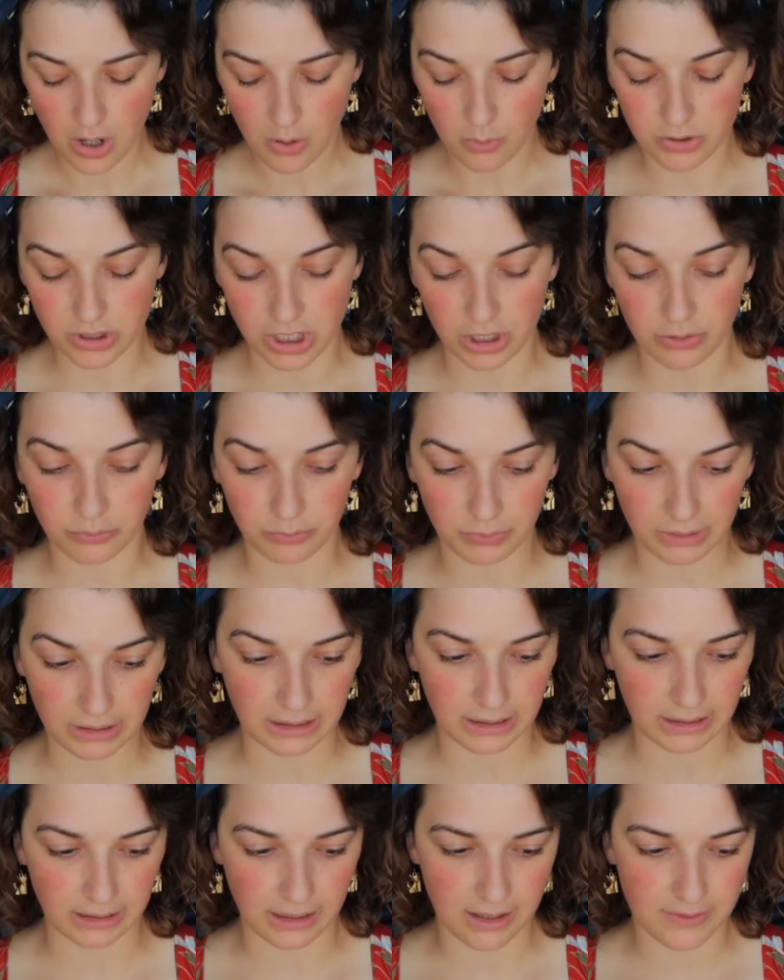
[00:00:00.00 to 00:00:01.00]
which I
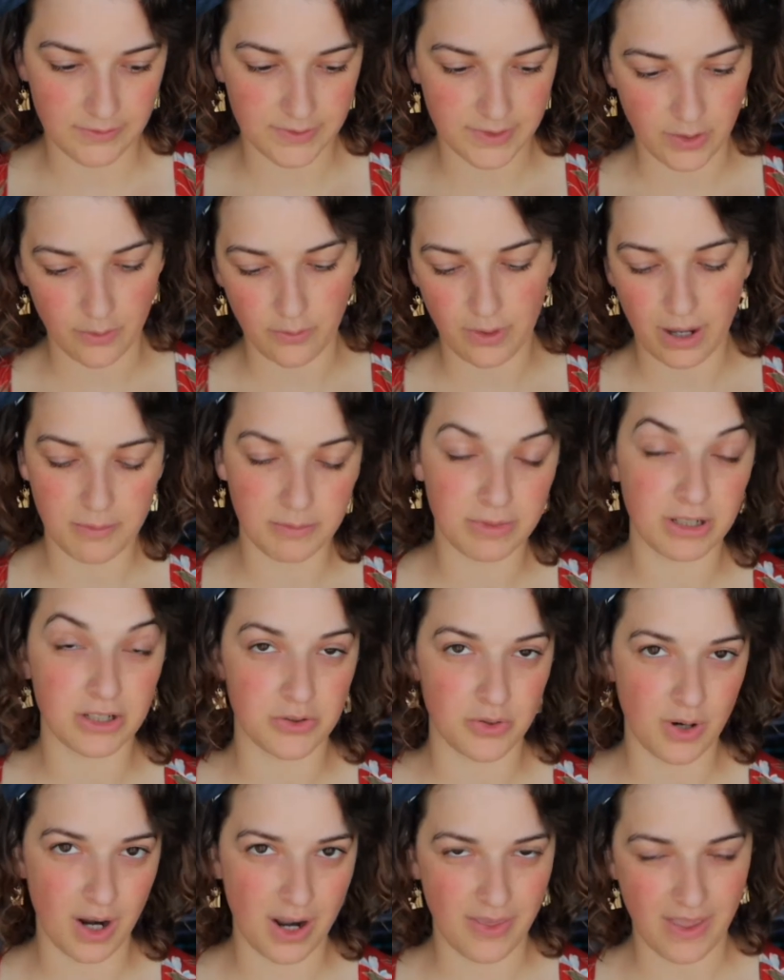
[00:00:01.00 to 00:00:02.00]
really love. So I'm going to
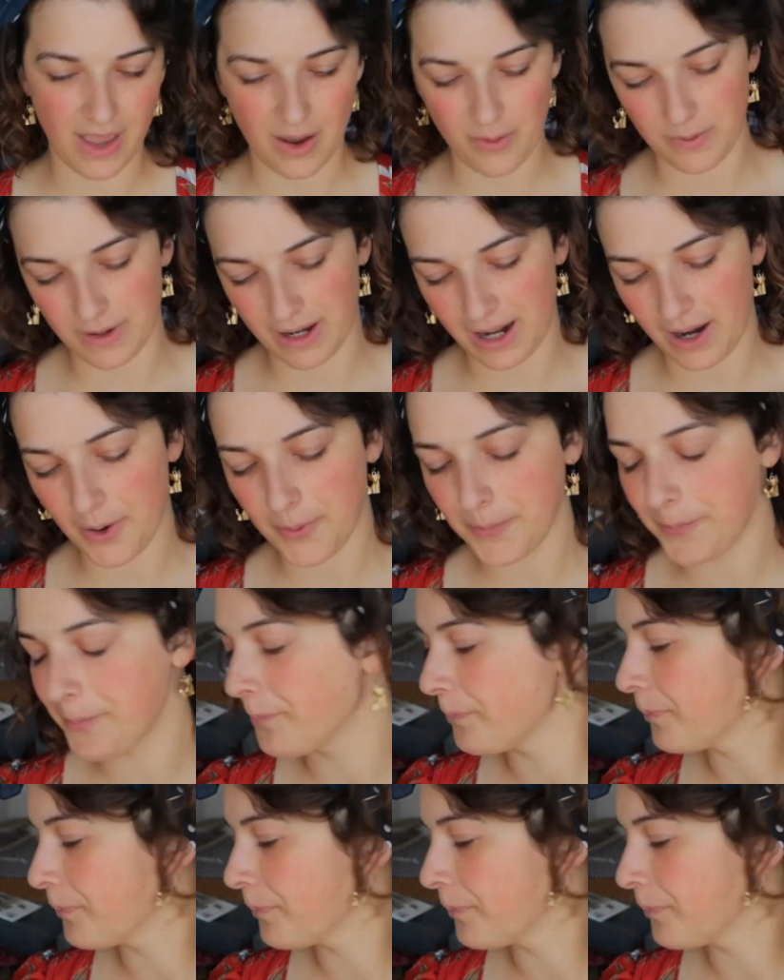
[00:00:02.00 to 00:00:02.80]
try that one out.